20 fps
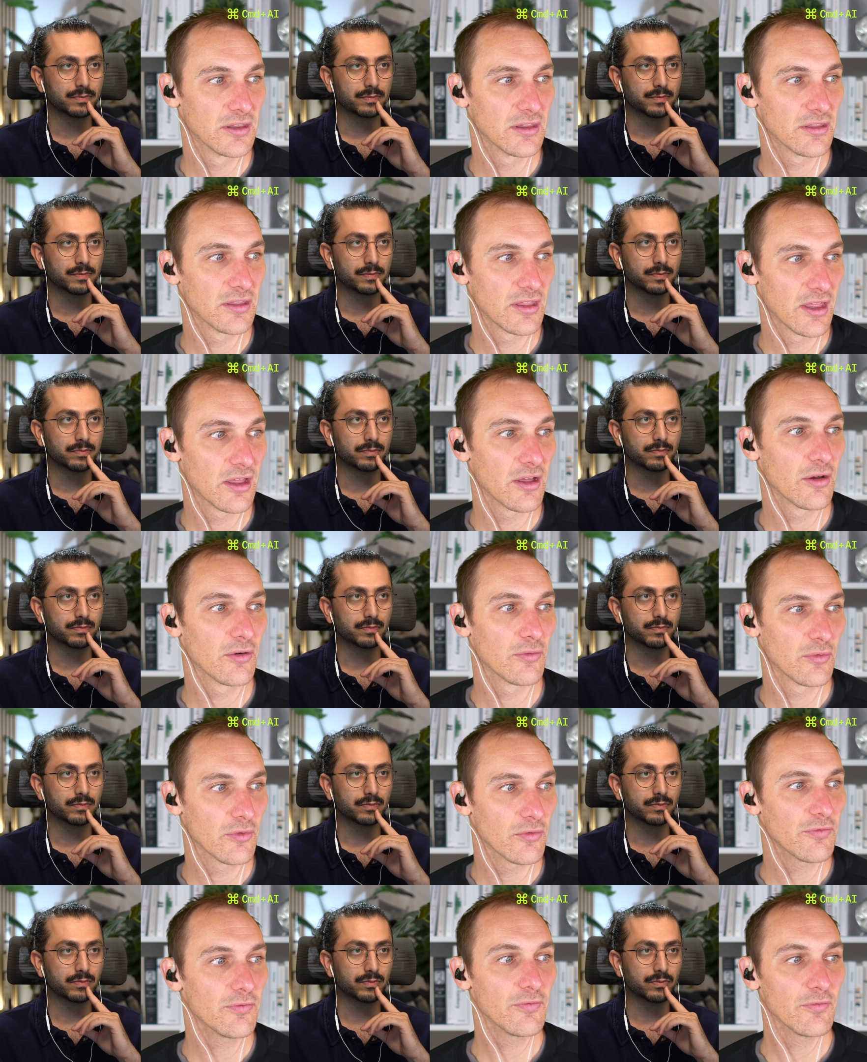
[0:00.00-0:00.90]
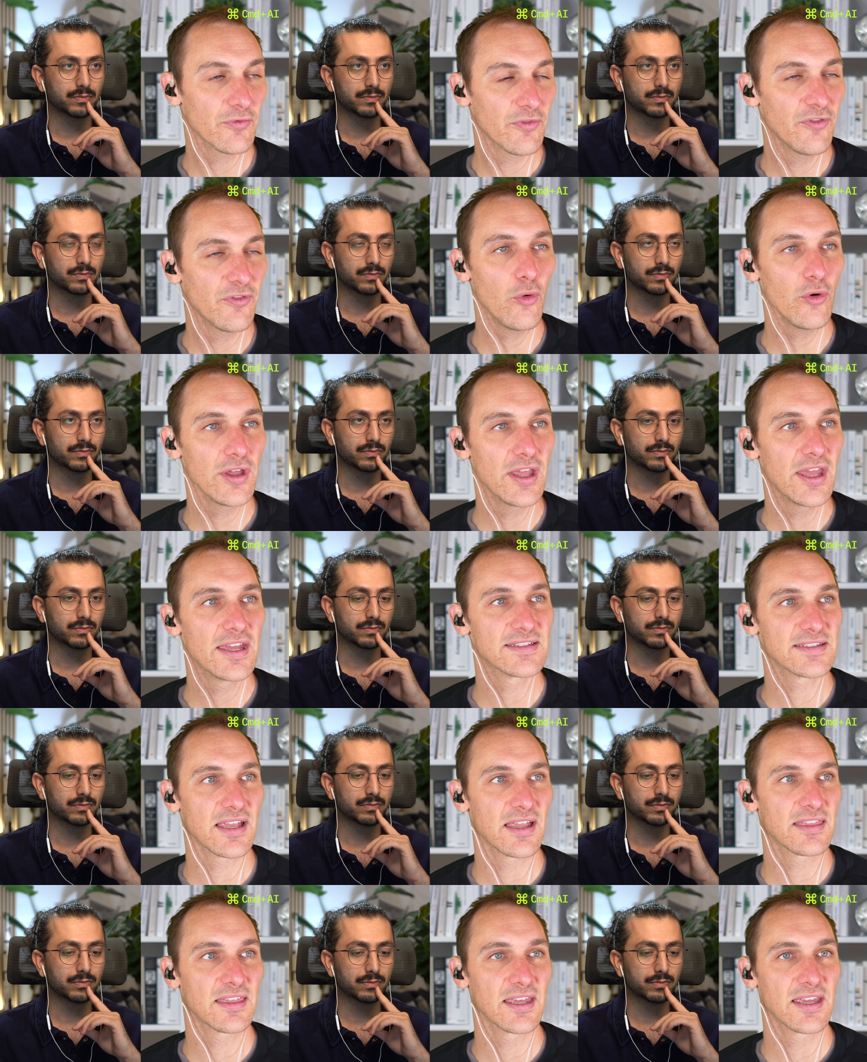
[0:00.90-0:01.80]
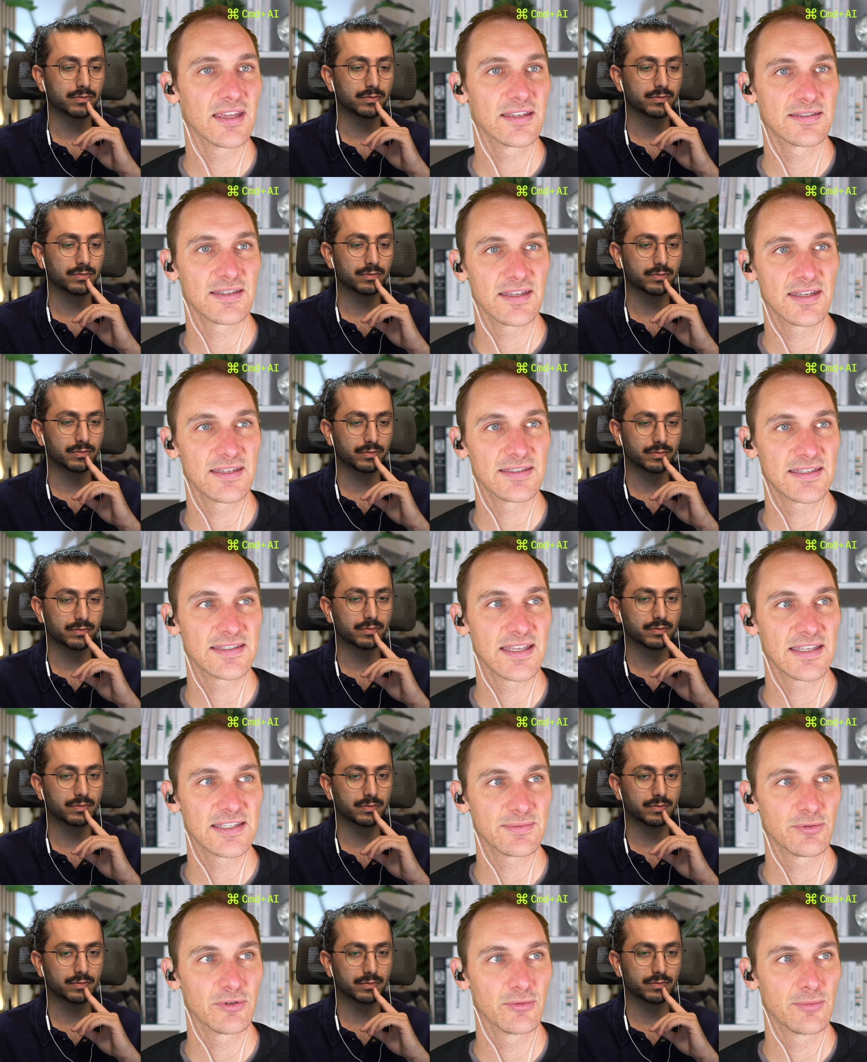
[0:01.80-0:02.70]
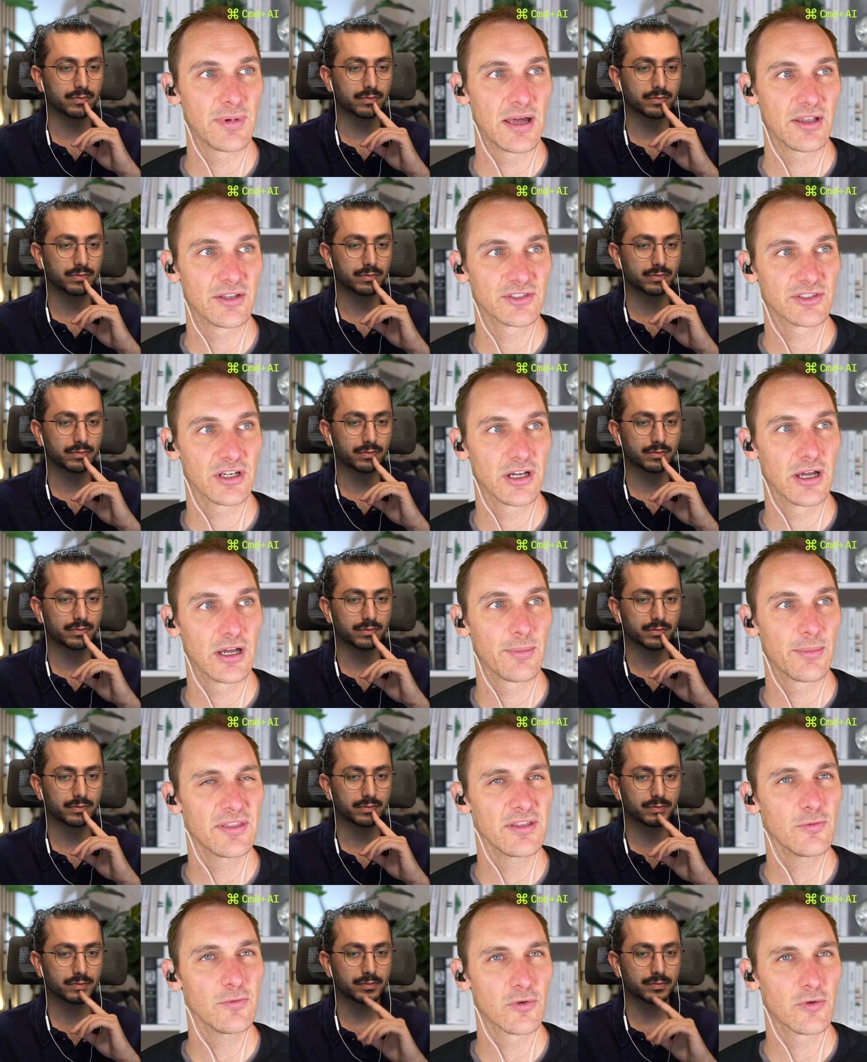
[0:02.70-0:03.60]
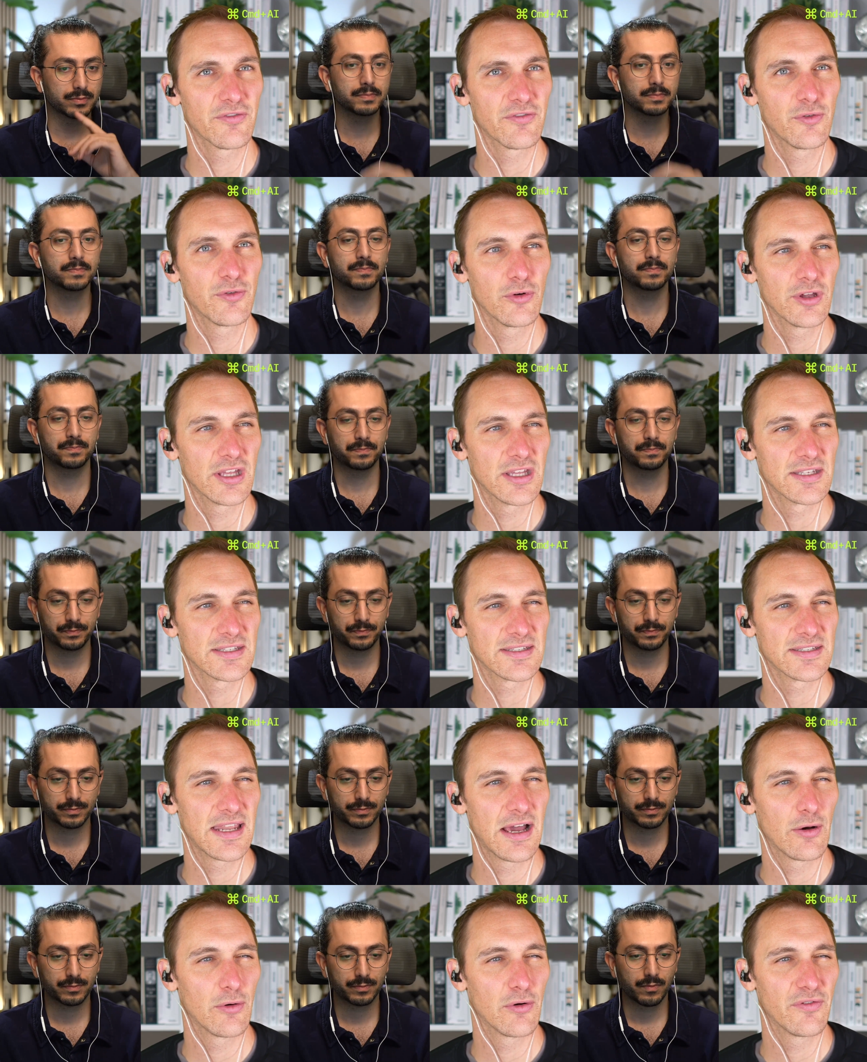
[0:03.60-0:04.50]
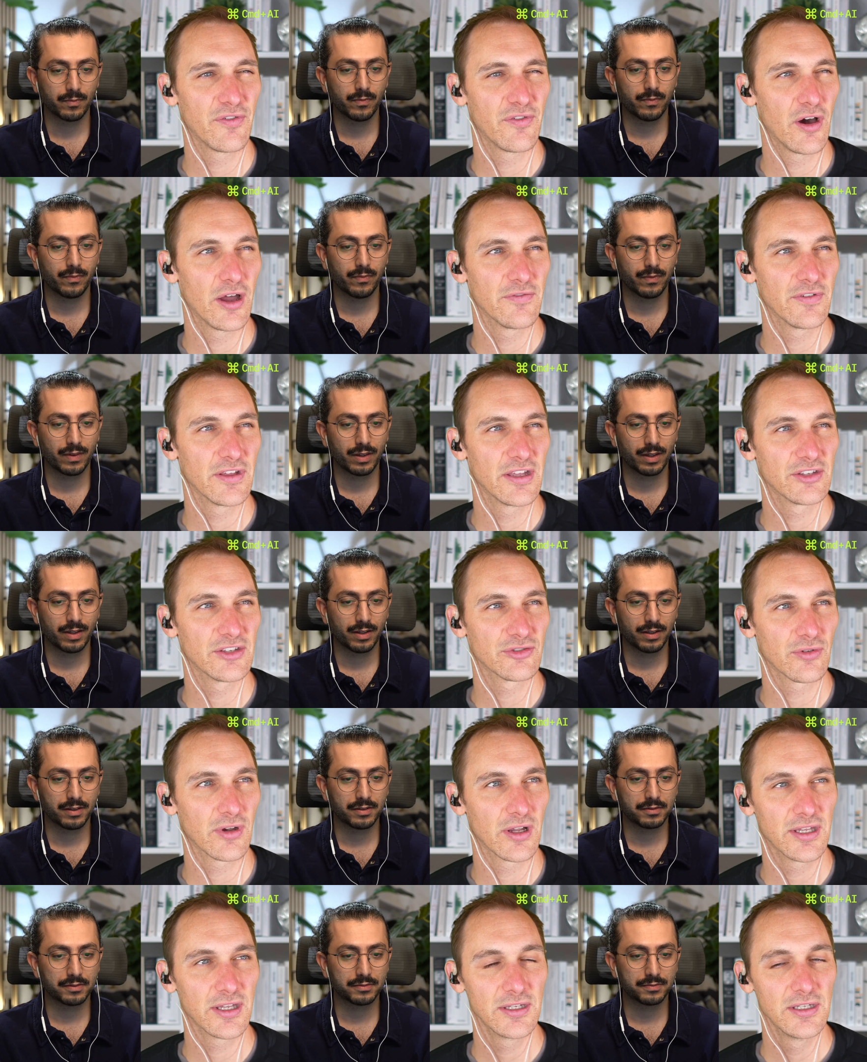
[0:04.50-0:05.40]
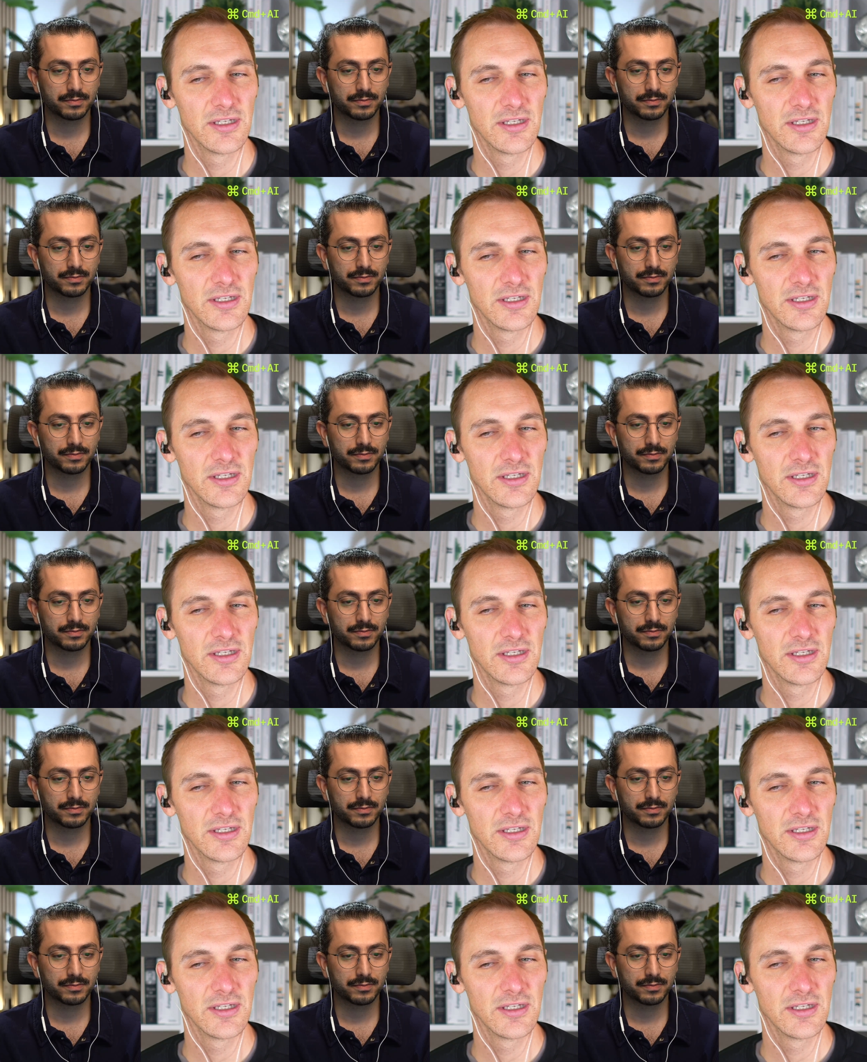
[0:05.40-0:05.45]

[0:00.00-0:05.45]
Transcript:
Speaker 1: eh, four years. I think is is a sensible amount of time. I think we're at four years now or five years, right?